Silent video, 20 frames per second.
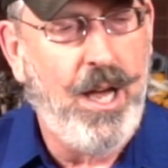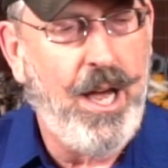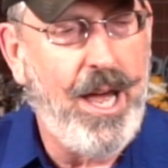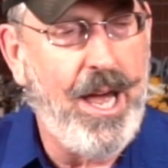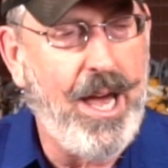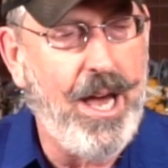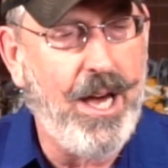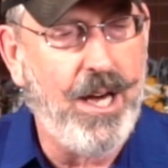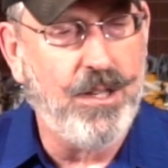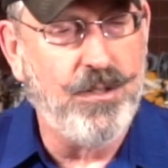
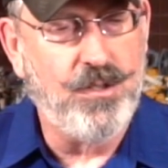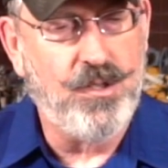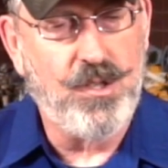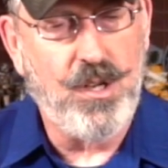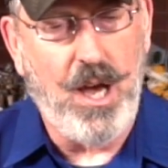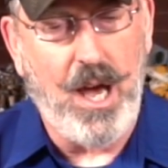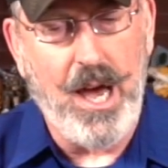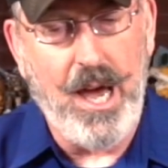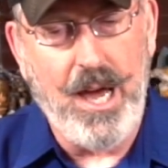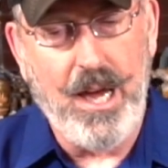as
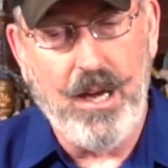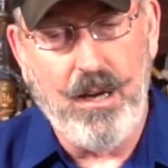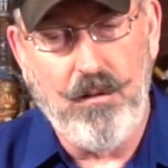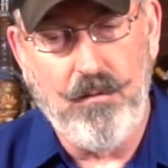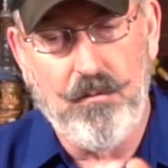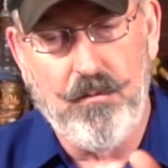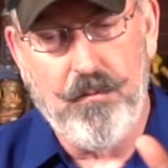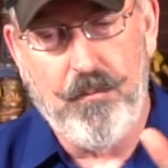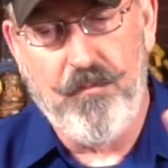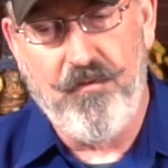
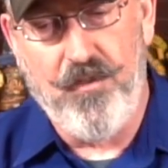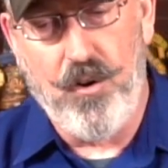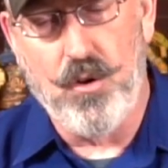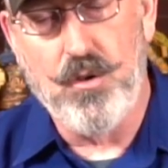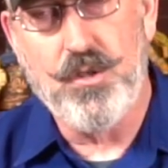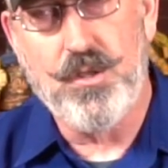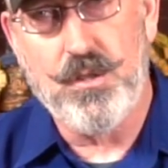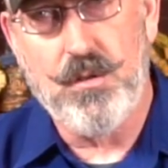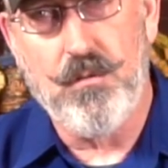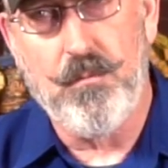I
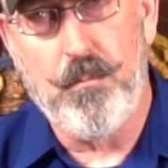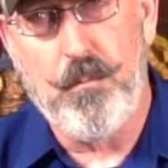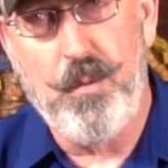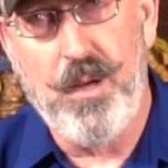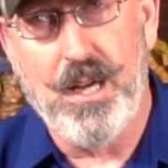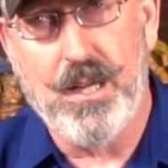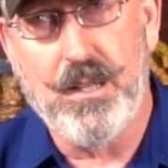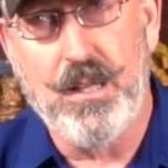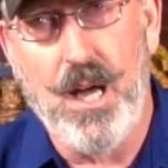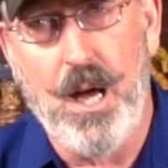first
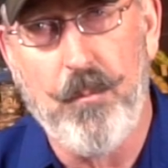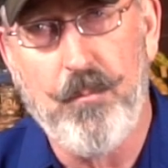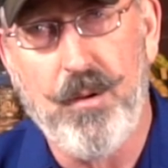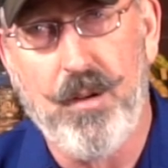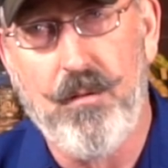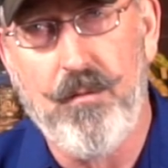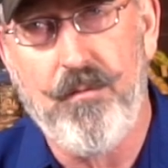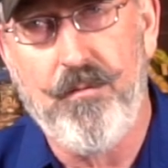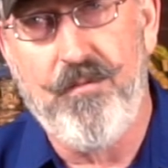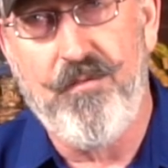picked up
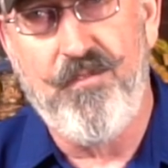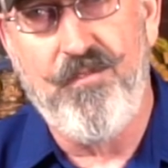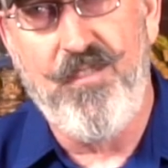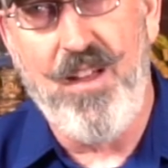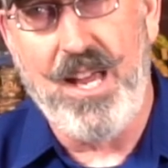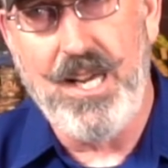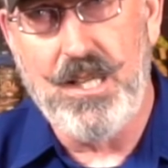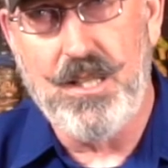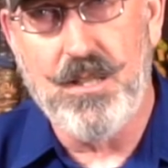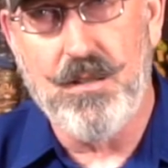
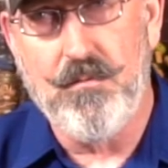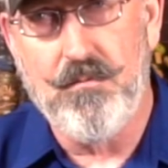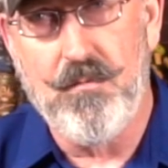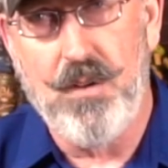Fate,